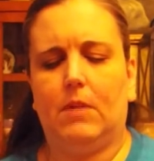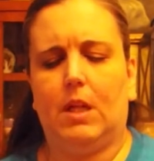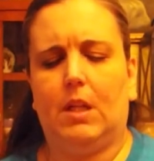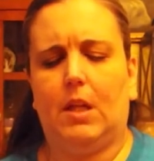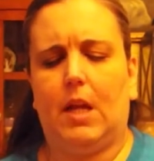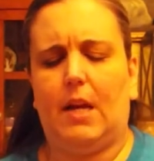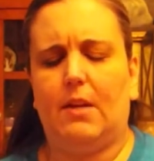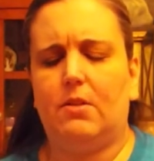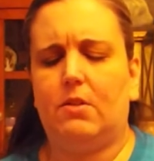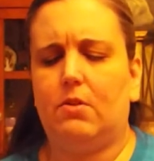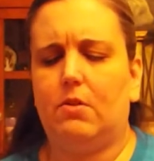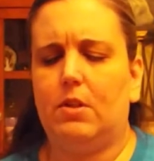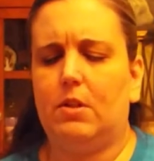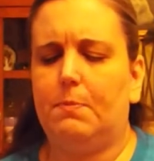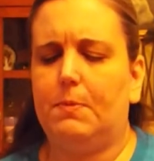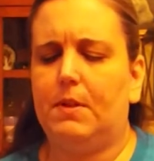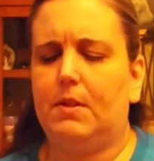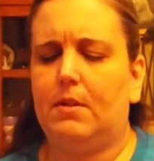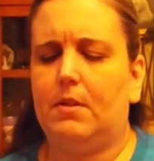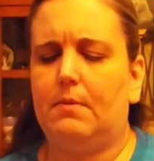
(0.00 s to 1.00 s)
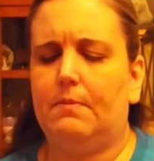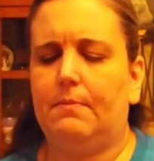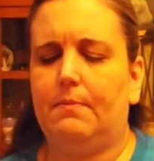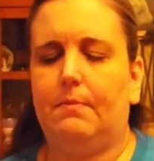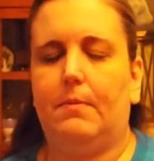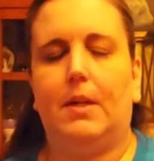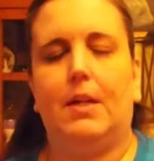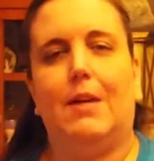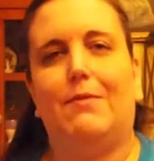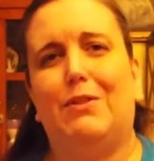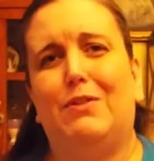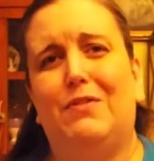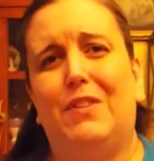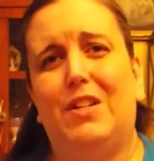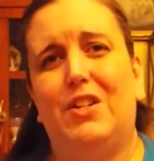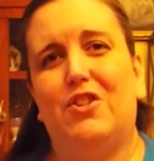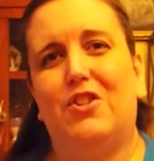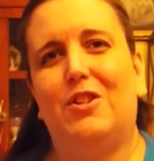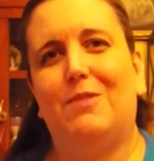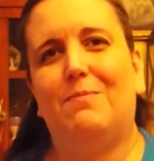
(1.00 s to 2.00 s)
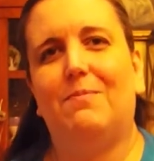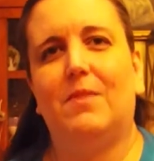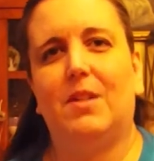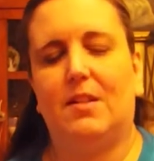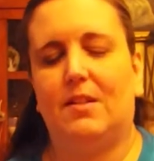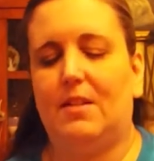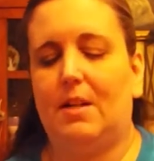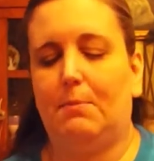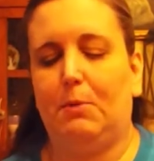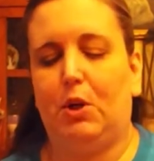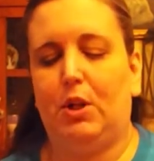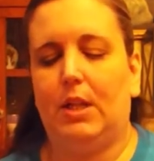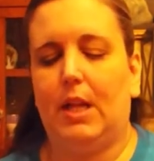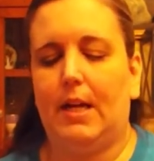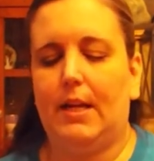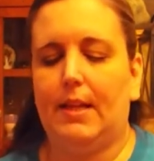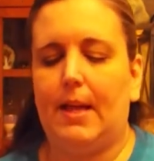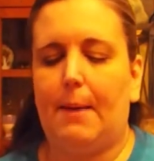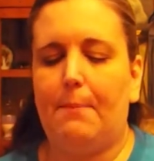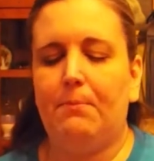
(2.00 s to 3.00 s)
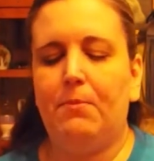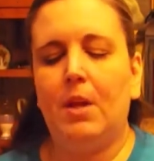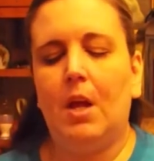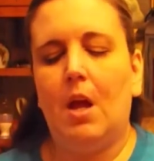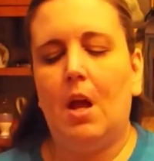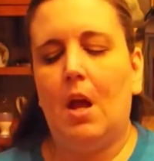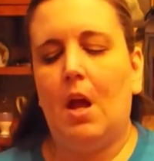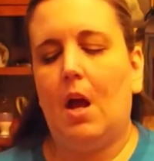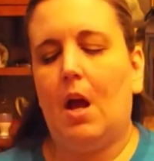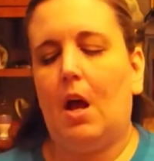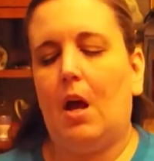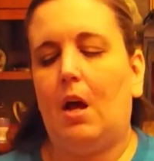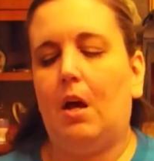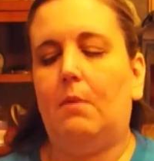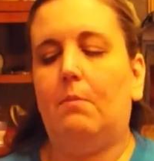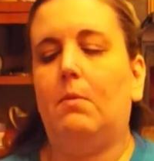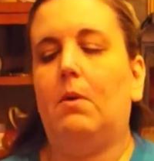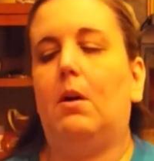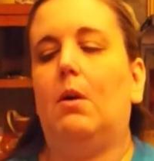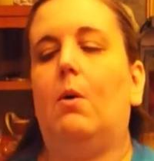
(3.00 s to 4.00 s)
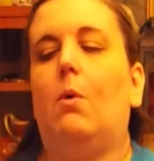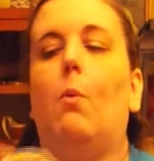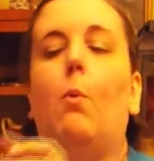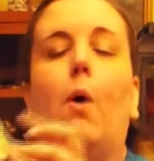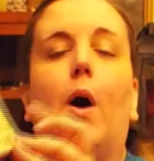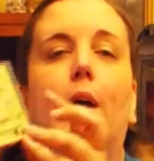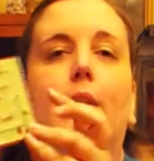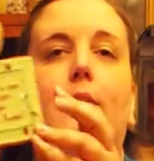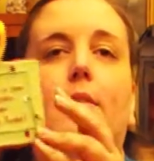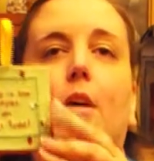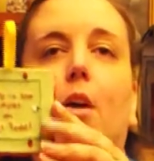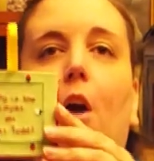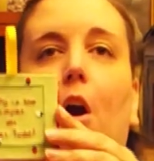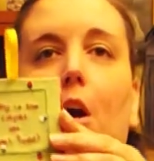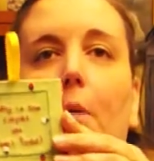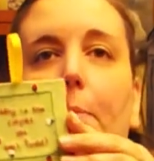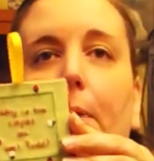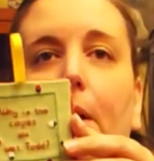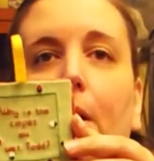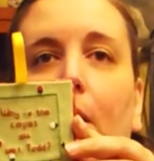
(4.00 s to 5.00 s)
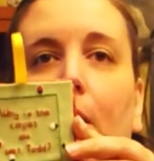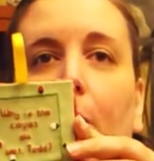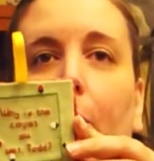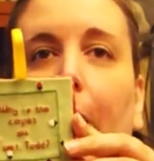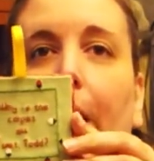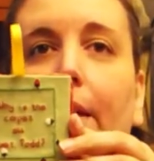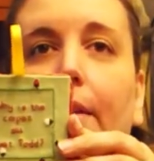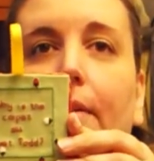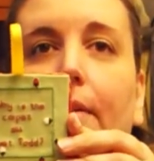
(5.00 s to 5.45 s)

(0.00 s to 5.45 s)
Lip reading: last Christmas, but never finished them because I'm good like that. Why is the carpet all wet,